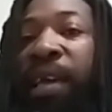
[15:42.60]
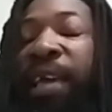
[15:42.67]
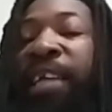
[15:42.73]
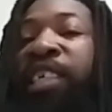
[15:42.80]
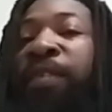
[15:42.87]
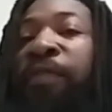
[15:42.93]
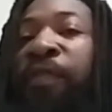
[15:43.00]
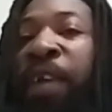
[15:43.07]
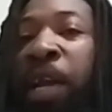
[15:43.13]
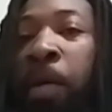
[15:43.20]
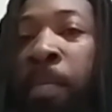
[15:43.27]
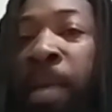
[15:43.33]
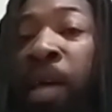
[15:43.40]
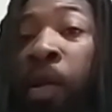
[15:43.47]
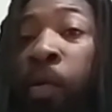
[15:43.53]
is
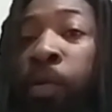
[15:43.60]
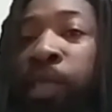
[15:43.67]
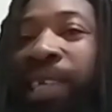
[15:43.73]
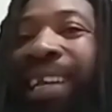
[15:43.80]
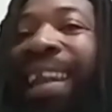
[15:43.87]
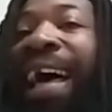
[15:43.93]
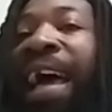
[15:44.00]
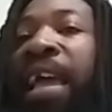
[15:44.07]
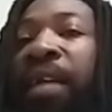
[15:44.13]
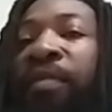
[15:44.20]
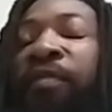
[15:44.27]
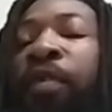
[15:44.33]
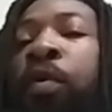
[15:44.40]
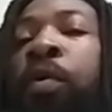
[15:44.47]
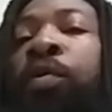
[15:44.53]
fundamental to
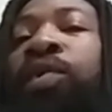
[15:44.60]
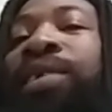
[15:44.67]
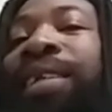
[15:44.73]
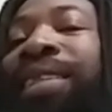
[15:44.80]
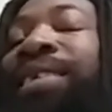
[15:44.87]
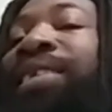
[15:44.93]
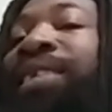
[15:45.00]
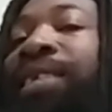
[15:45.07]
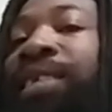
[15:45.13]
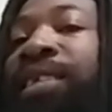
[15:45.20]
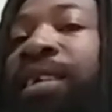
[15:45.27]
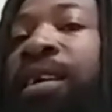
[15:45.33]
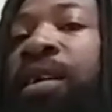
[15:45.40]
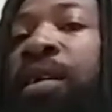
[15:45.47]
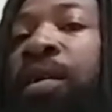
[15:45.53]
life,
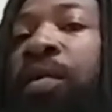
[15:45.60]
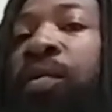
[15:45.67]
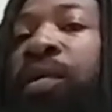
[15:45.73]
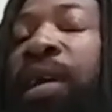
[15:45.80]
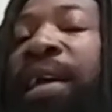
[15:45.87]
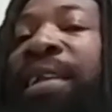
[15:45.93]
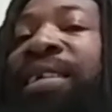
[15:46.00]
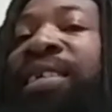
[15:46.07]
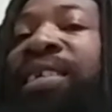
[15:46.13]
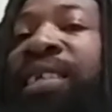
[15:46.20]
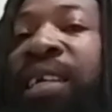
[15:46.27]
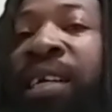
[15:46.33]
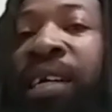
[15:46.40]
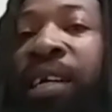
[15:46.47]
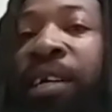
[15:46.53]
photosynthesis. Okay? The
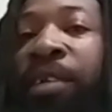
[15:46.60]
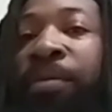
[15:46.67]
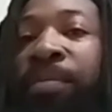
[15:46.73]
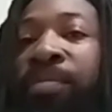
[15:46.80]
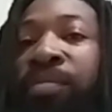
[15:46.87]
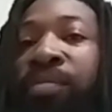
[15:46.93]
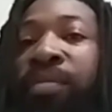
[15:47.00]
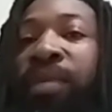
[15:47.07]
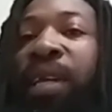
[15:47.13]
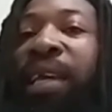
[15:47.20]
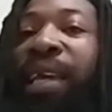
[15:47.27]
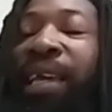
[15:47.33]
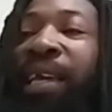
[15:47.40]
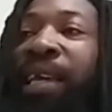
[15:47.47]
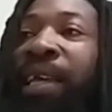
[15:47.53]
sun
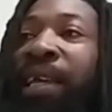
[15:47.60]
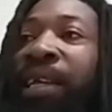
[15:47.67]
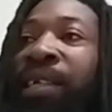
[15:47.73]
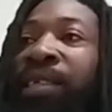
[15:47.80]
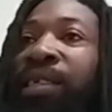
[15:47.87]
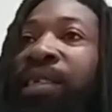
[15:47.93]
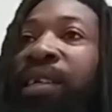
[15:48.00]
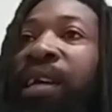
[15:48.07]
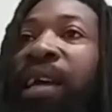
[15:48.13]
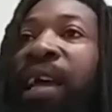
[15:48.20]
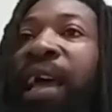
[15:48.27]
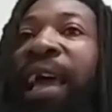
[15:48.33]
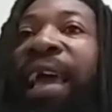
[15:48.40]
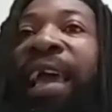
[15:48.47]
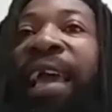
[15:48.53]
is
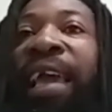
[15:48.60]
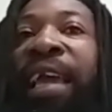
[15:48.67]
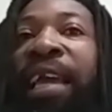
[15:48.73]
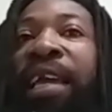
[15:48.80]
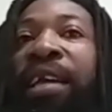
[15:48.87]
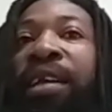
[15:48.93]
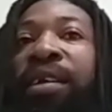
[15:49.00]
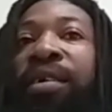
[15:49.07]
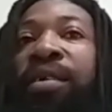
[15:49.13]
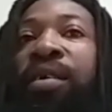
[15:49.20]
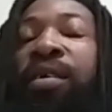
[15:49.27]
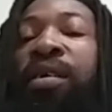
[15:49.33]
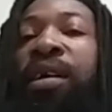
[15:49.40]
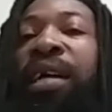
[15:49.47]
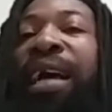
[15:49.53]
a
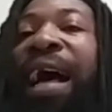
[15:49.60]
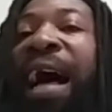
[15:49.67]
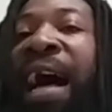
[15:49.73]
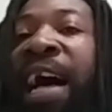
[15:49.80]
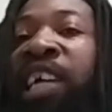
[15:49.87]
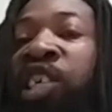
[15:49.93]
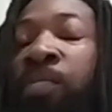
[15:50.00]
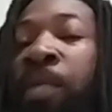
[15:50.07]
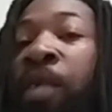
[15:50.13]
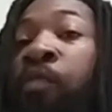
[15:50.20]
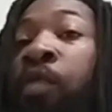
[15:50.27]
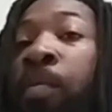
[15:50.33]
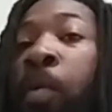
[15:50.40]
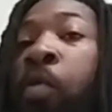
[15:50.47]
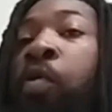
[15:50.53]
cosmic
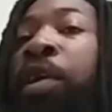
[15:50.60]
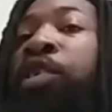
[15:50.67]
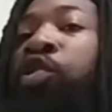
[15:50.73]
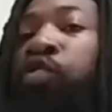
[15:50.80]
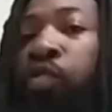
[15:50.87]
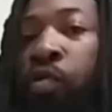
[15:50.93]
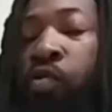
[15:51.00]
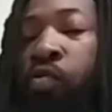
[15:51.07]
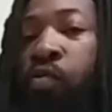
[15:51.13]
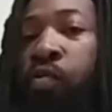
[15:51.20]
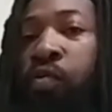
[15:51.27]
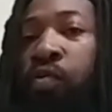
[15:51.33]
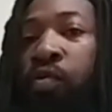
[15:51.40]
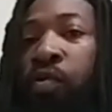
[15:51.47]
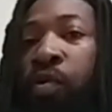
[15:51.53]
remote control,